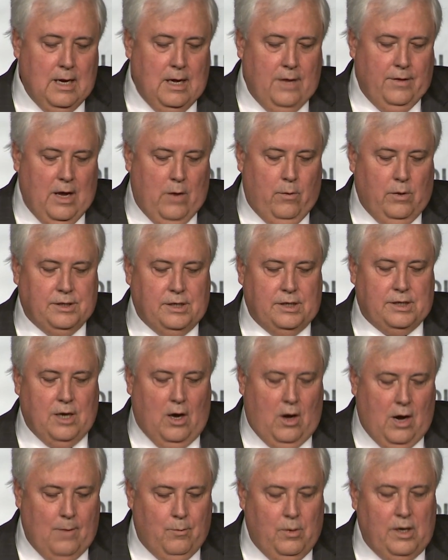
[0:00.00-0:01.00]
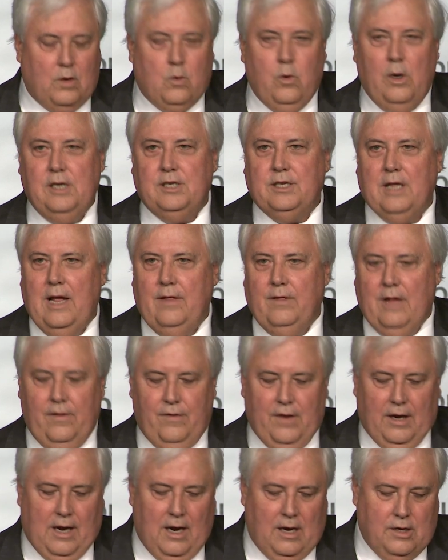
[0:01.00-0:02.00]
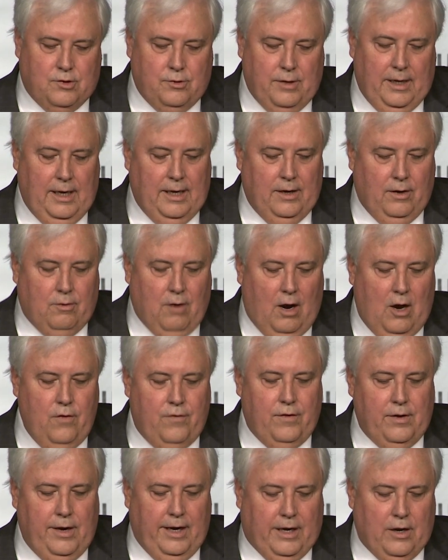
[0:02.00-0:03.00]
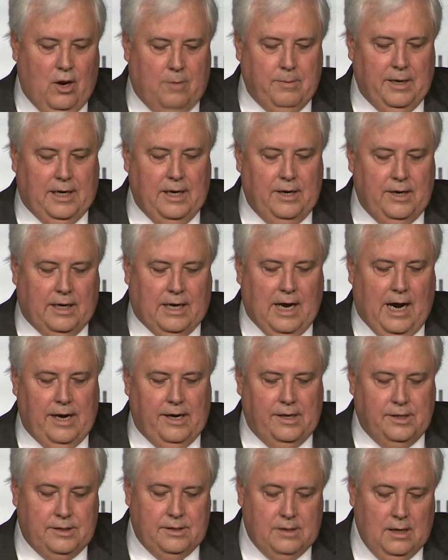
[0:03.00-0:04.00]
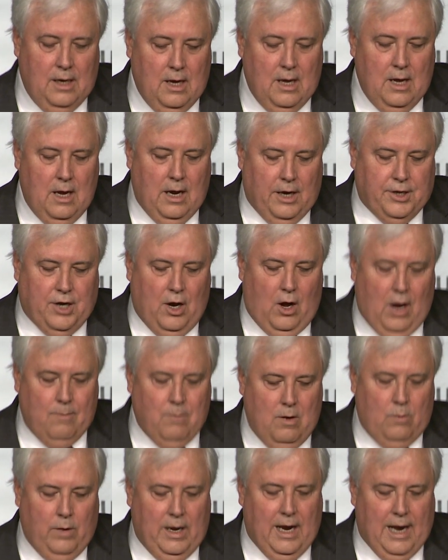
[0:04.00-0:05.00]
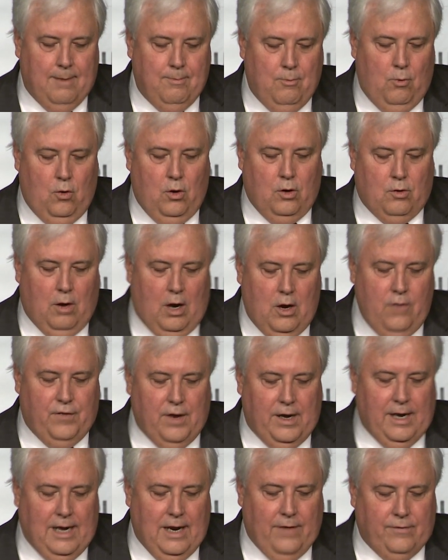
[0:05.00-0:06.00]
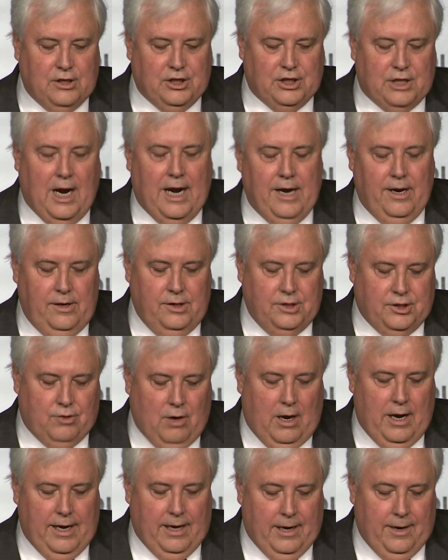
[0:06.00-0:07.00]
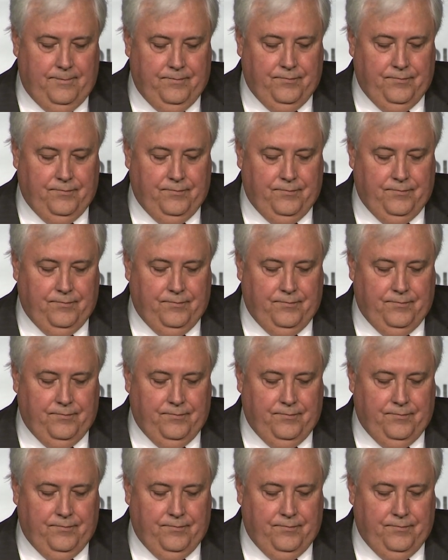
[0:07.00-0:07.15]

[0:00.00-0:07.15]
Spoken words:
There was a time when Queensland led the country in growth and economic indicators, a time when we had more growth than any other state in Australia.